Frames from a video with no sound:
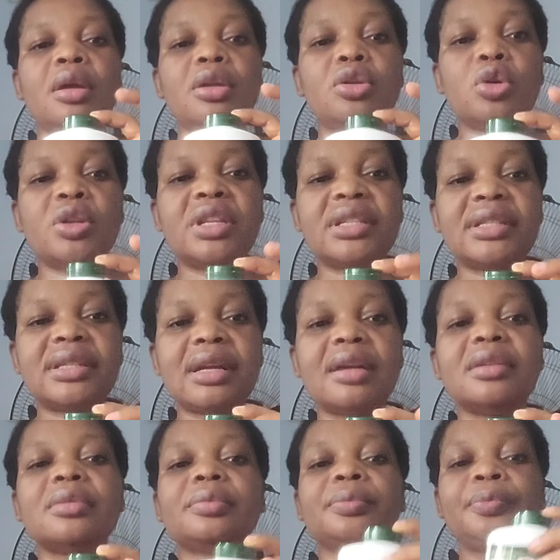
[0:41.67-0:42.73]
You
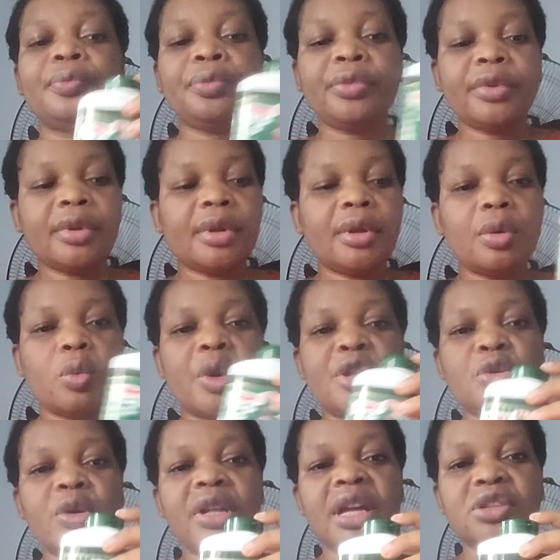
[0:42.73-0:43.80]
understand?
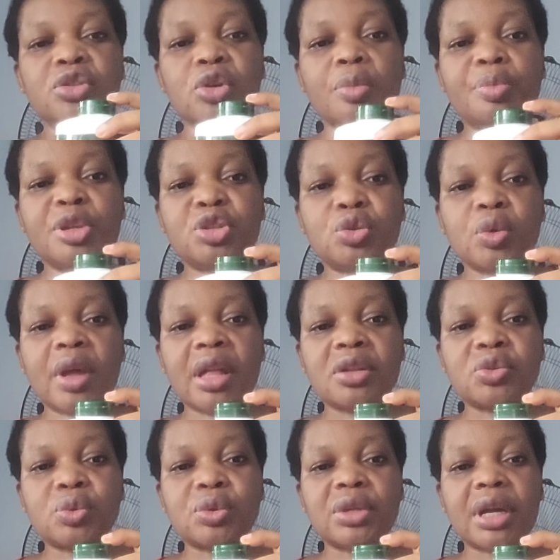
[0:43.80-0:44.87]
When you get your Bintu
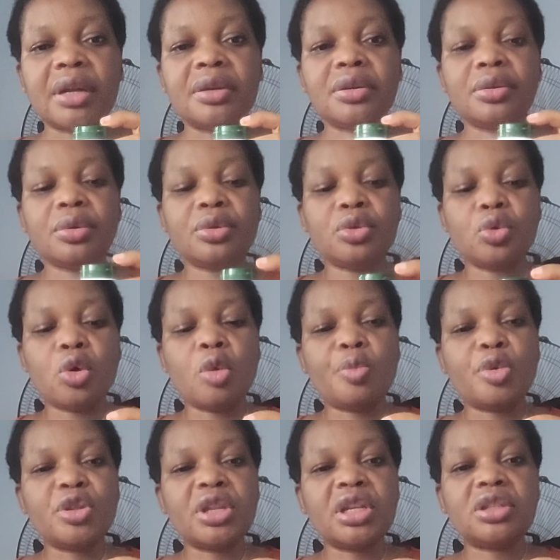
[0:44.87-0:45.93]
El Sudan, you
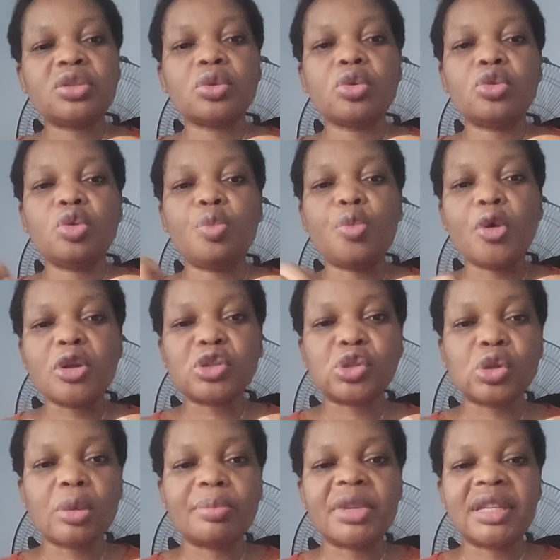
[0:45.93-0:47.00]
open it or you pour
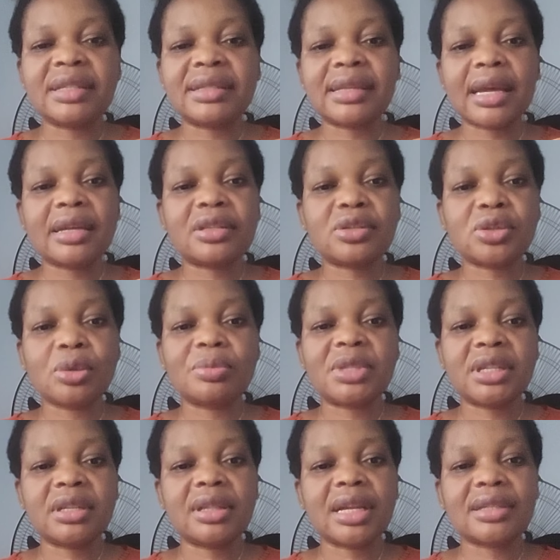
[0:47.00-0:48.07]
some inside
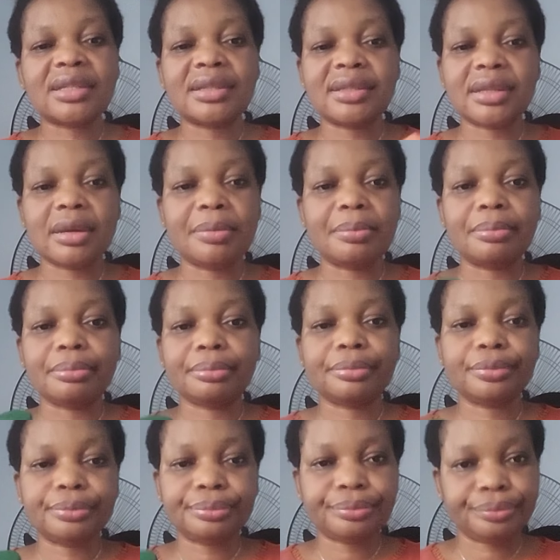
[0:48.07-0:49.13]
something that is,
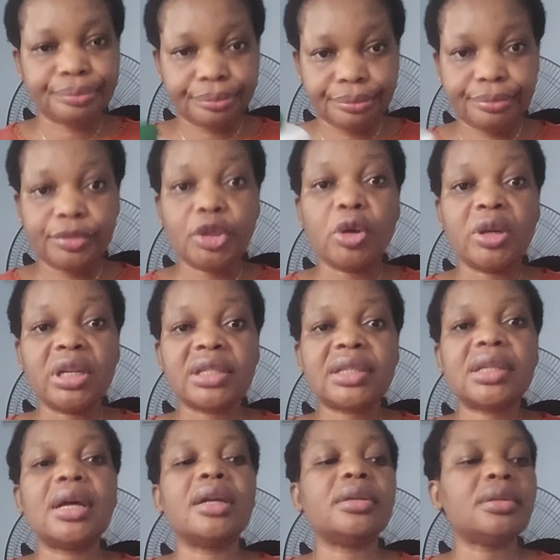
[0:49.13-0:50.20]
you
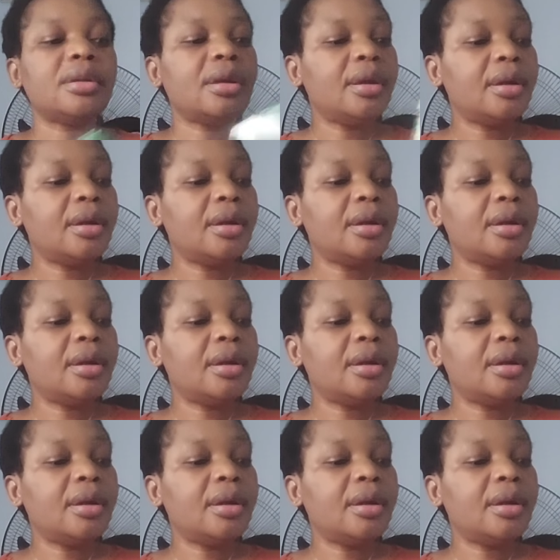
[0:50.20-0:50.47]
understand?